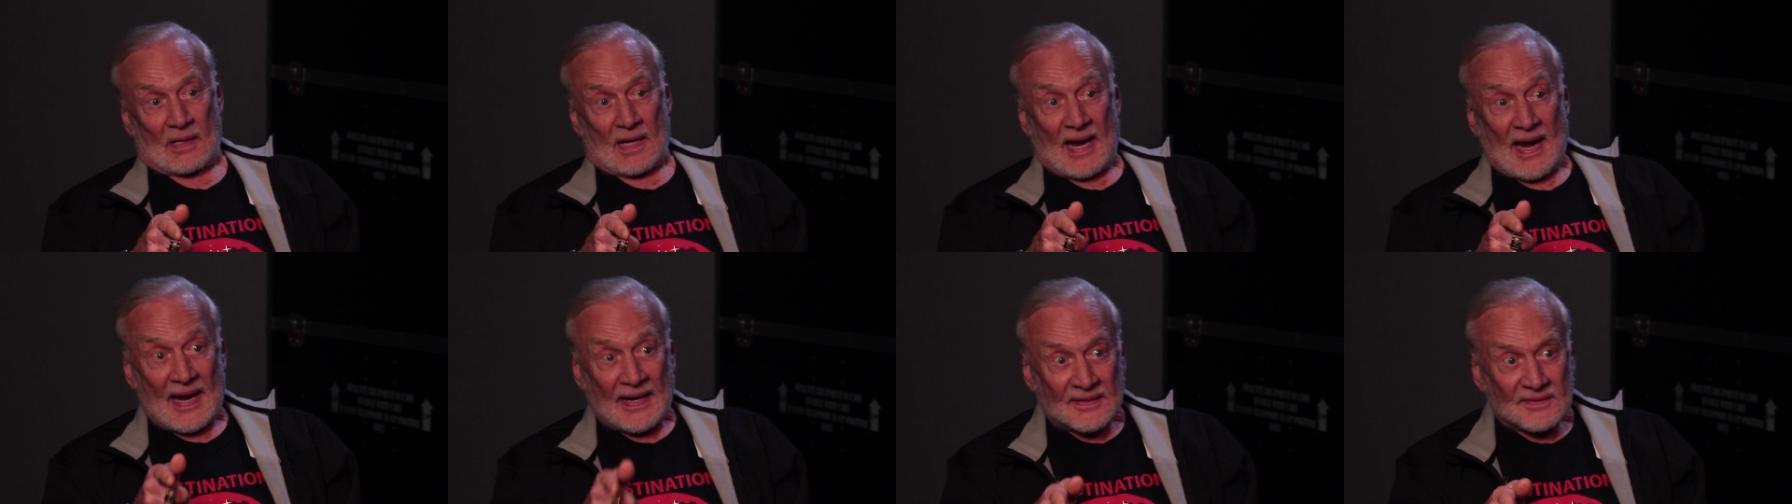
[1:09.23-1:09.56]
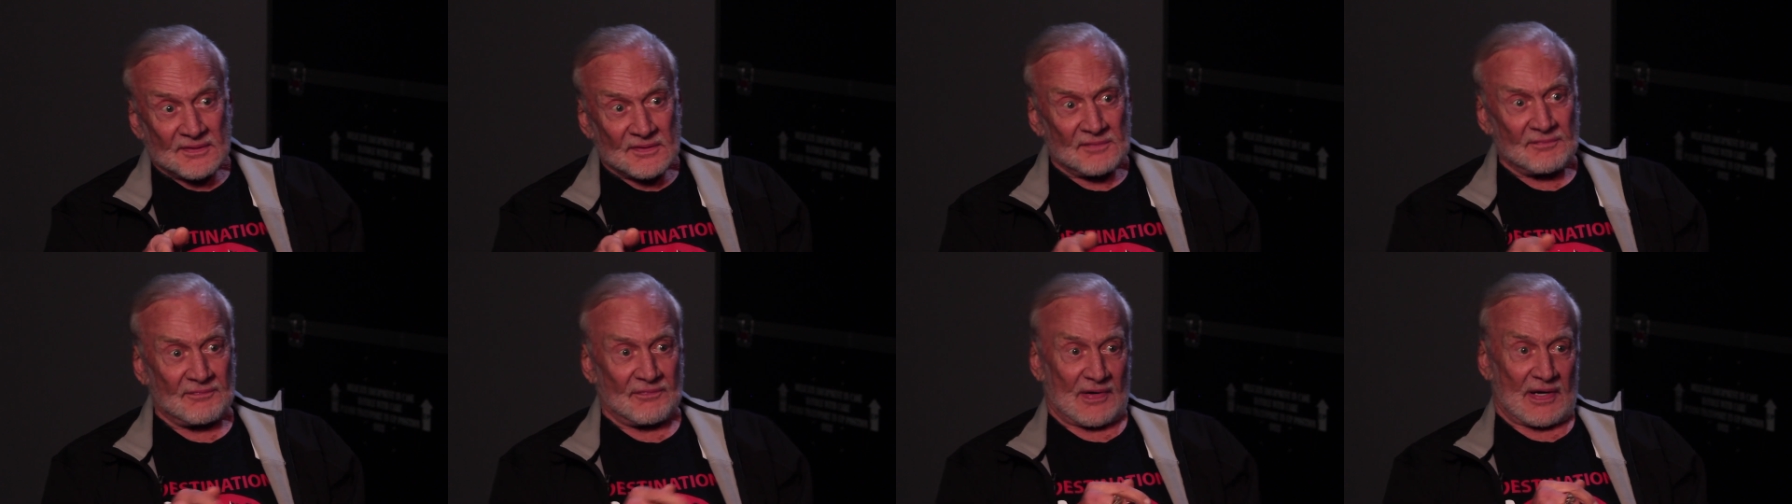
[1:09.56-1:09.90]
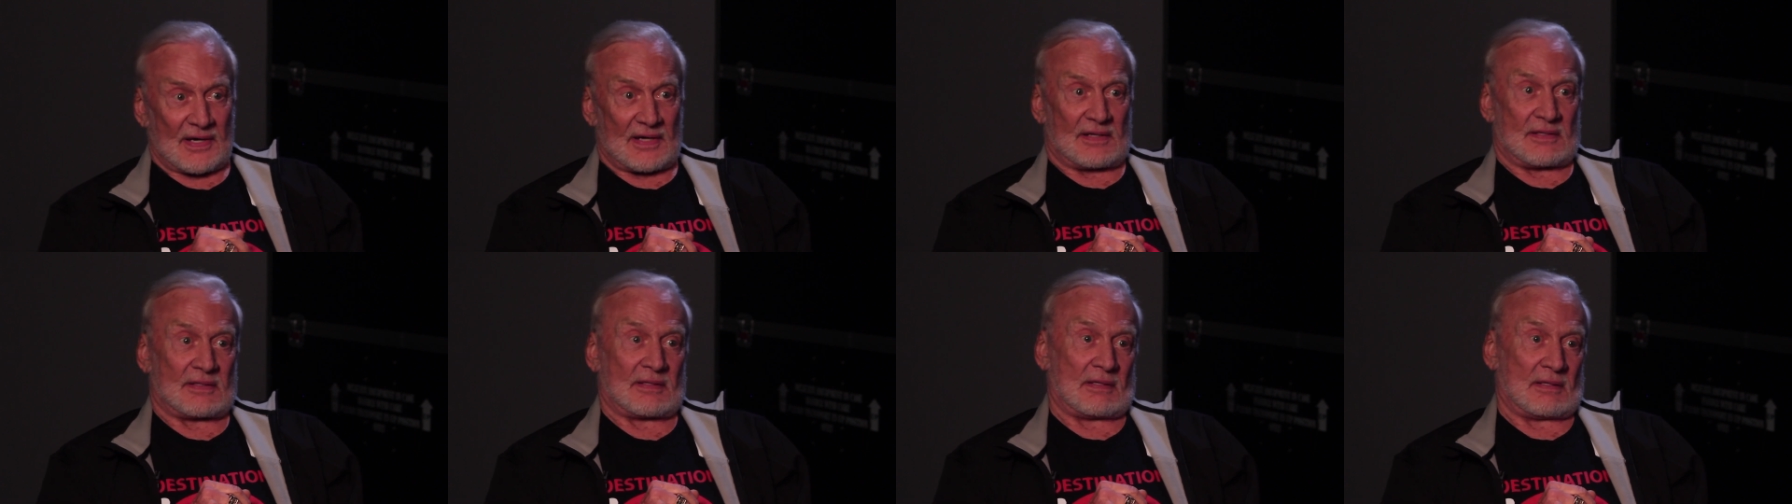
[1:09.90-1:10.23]

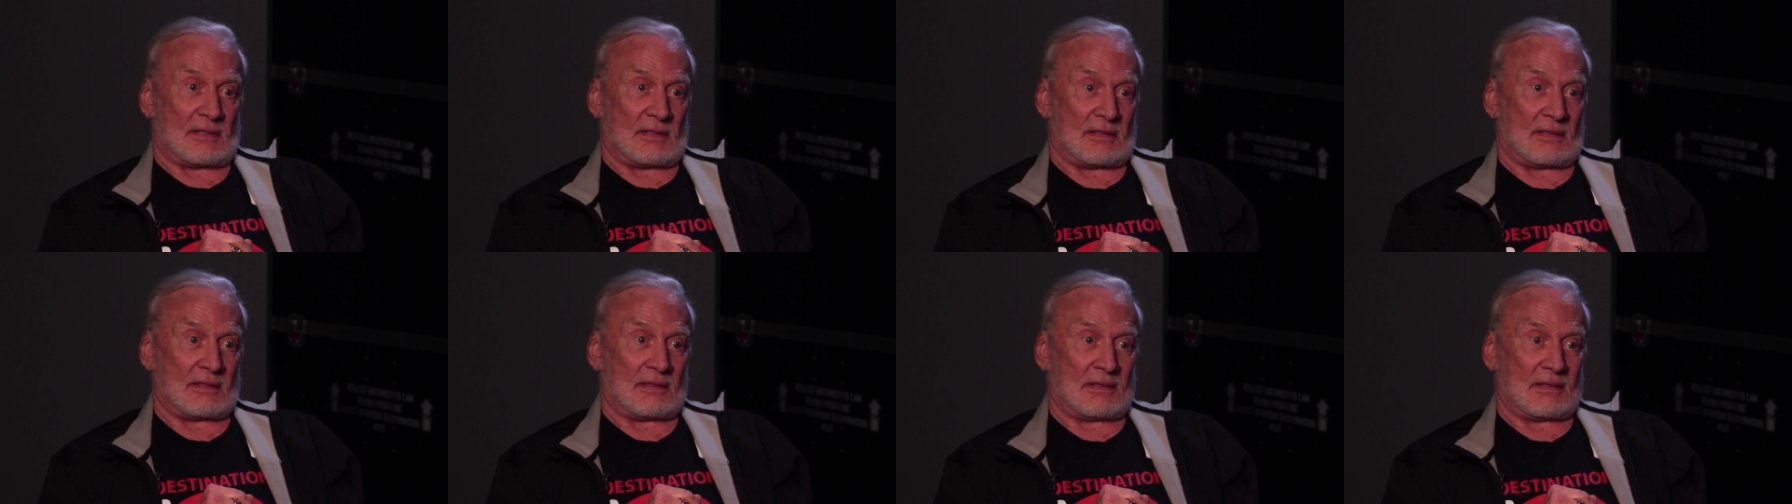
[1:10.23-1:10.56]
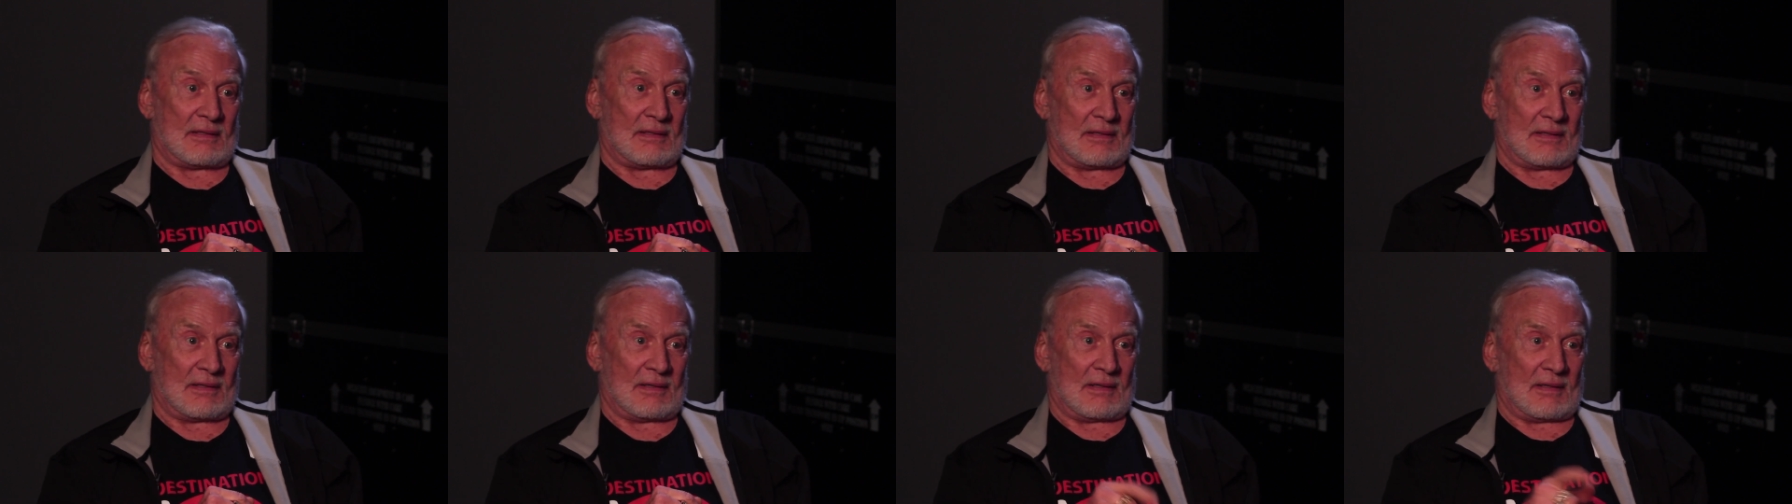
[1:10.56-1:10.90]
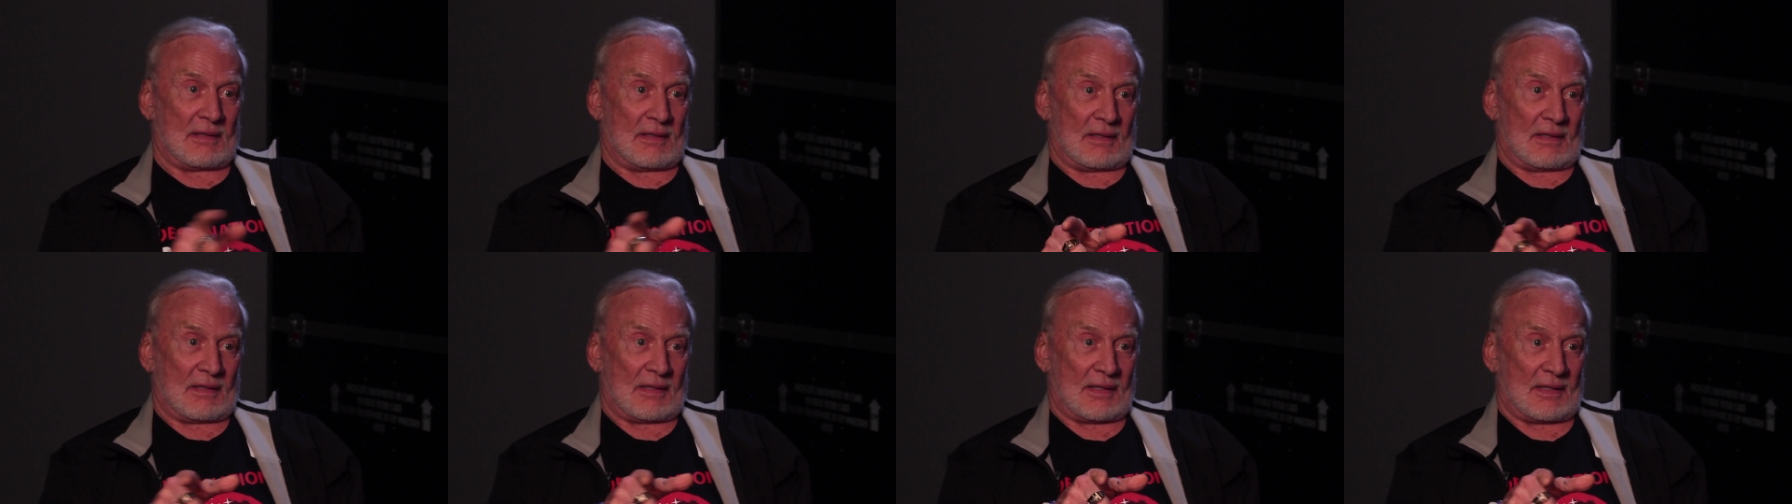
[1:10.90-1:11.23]
activate
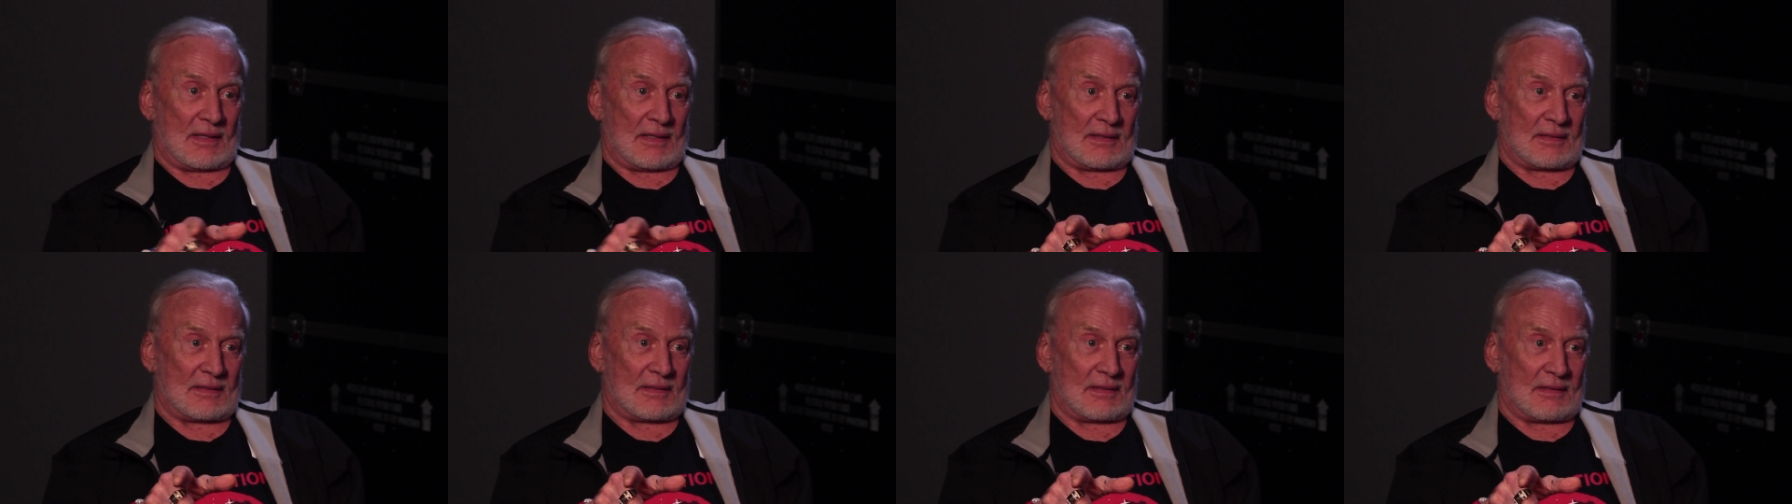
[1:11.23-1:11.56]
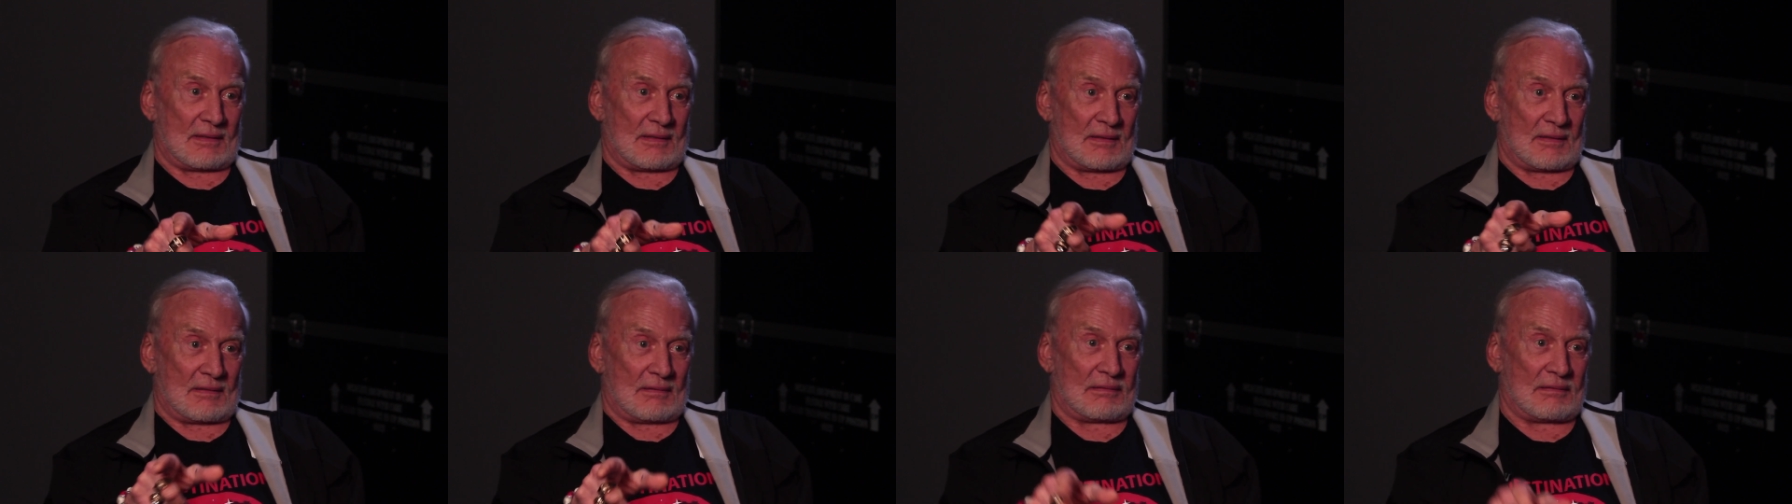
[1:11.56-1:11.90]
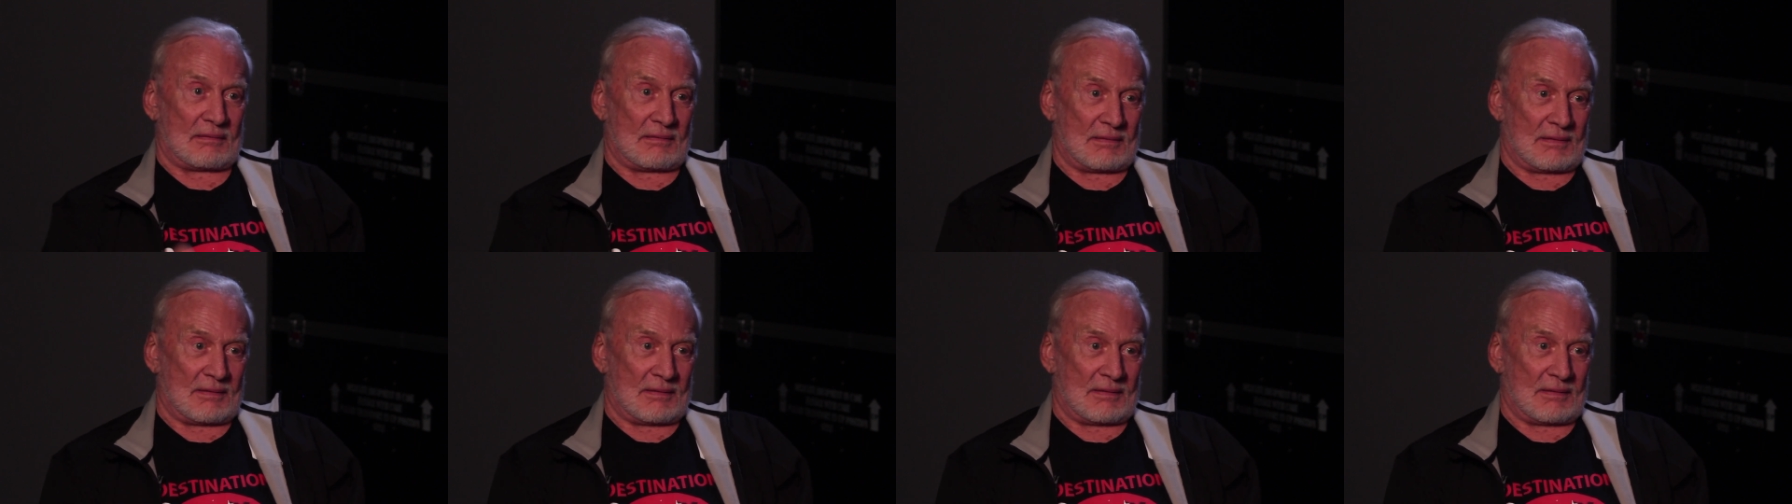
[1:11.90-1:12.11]
and uh,